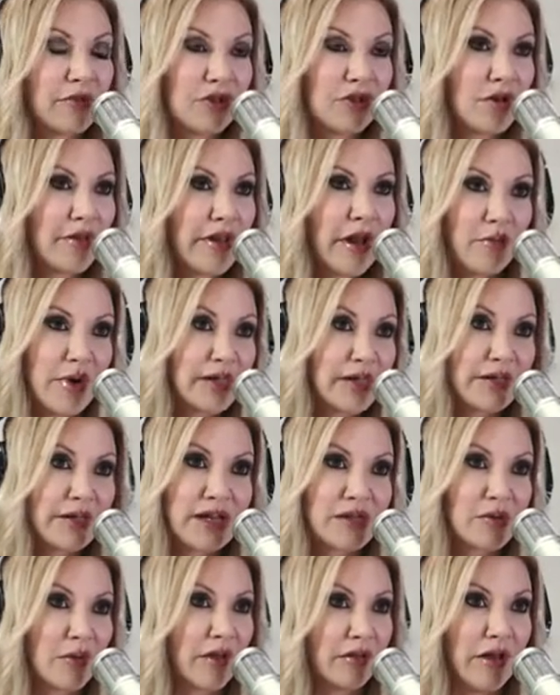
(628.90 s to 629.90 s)
I'm sure that
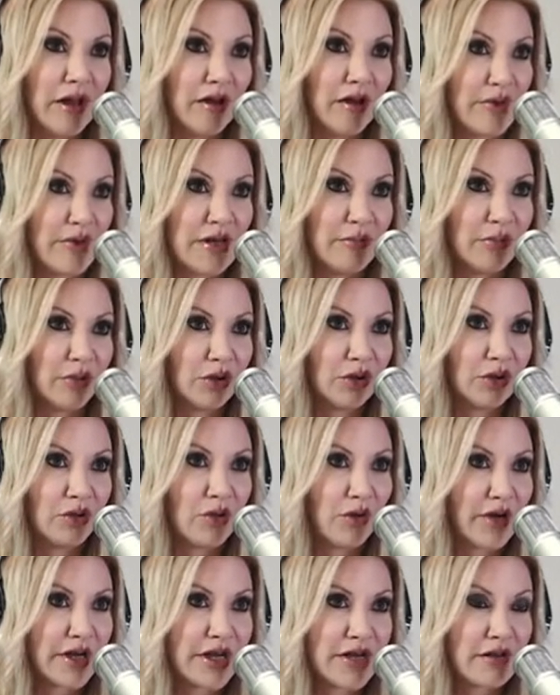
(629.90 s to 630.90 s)
resonates with a lot of people
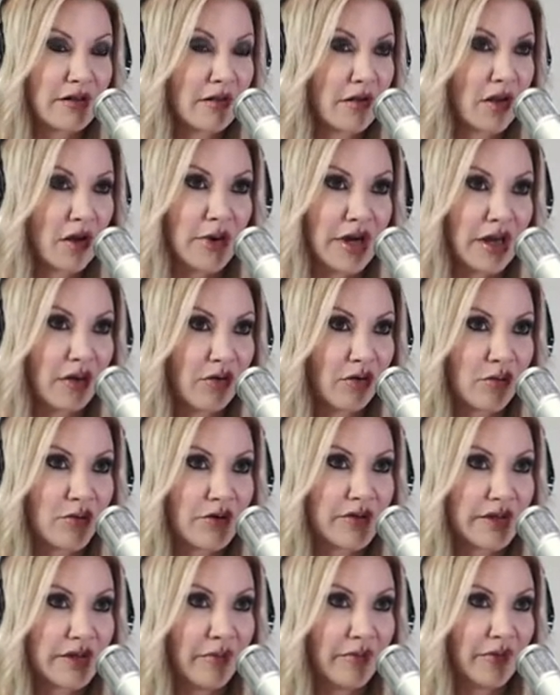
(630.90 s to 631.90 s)
who are either going
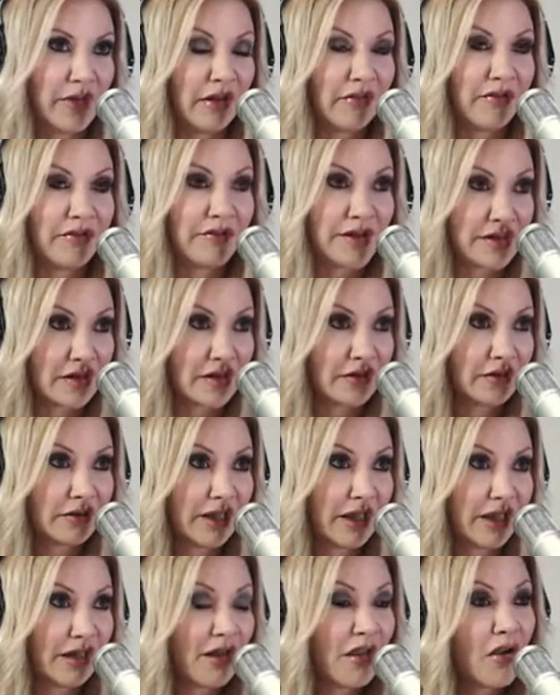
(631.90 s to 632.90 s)
through something
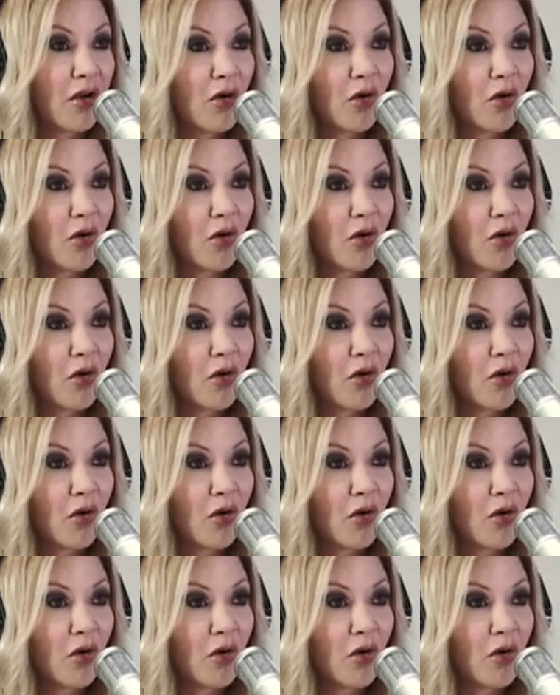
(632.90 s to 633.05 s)
physically